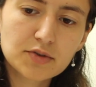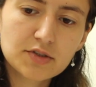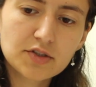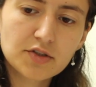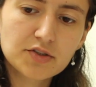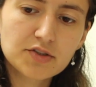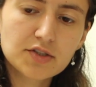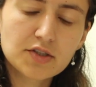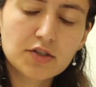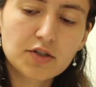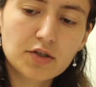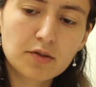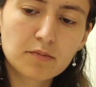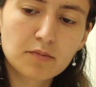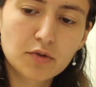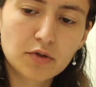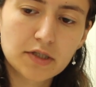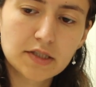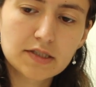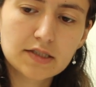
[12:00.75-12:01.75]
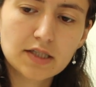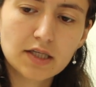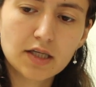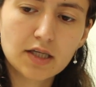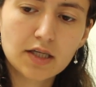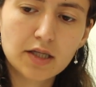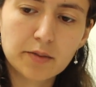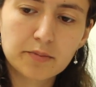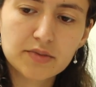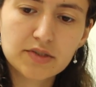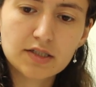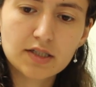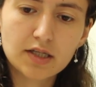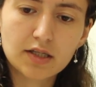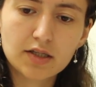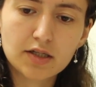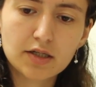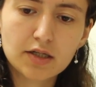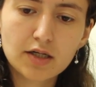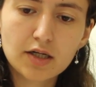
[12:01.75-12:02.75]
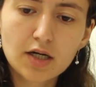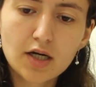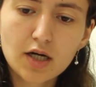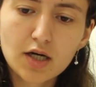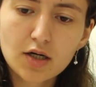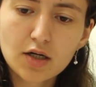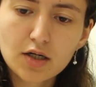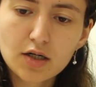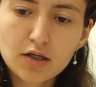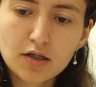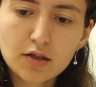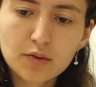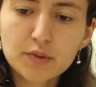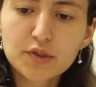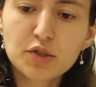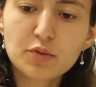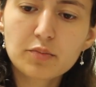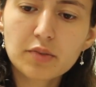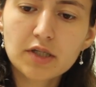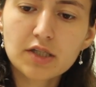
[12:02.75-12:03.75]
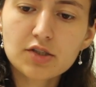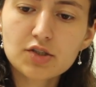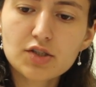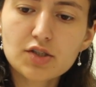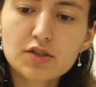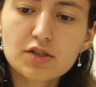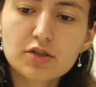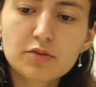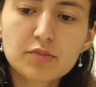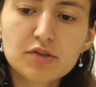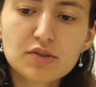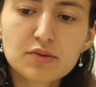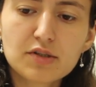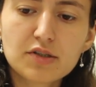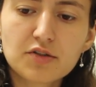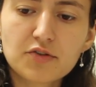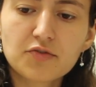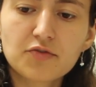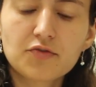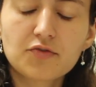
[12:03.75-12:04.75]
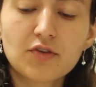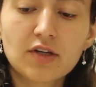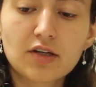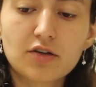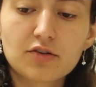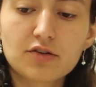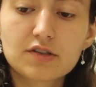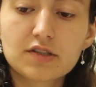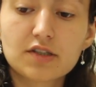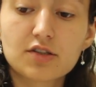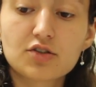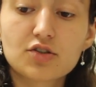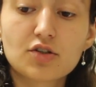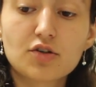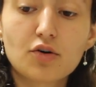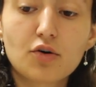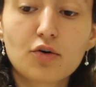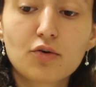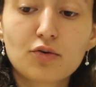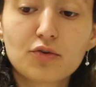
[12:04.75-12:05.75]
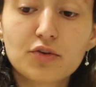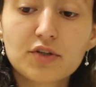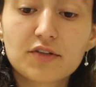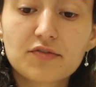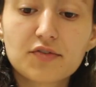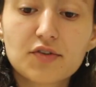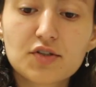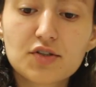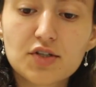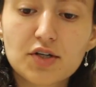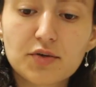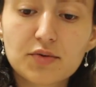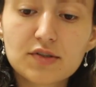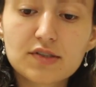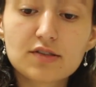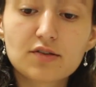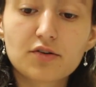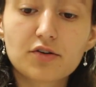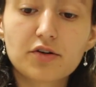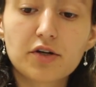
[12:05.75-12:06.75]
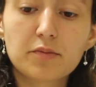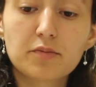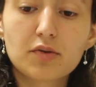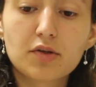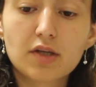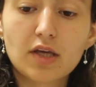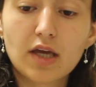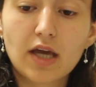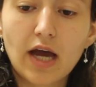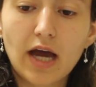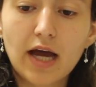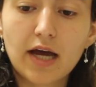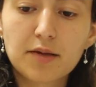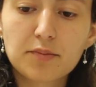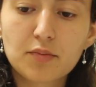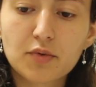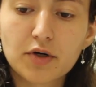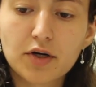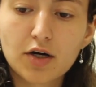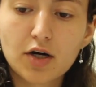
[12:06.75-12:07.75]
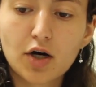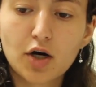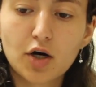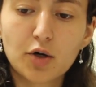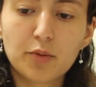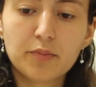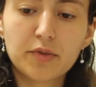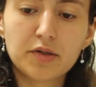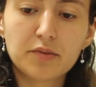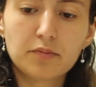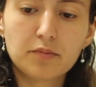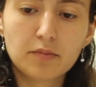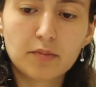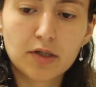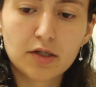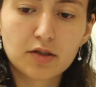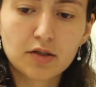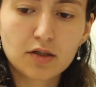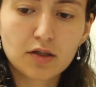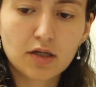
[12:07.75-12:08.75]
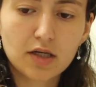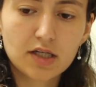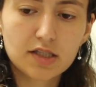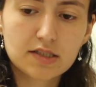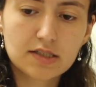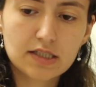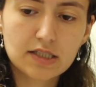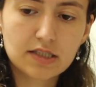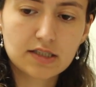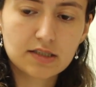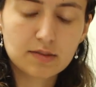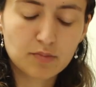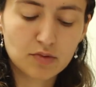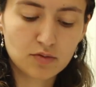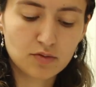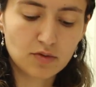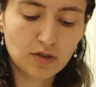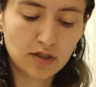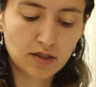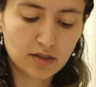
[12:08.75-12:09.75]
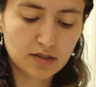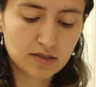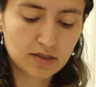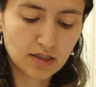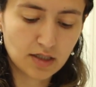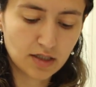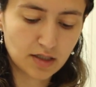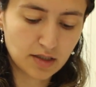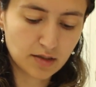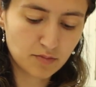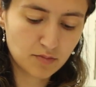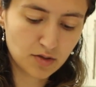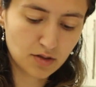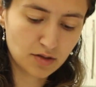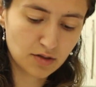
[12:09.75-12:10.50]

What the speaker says: starts to look moist and clumped together. When you pinch the dough between your fingers, it should hold. If the dough is still crumbling, add more almond milk, a teaspoon at a time.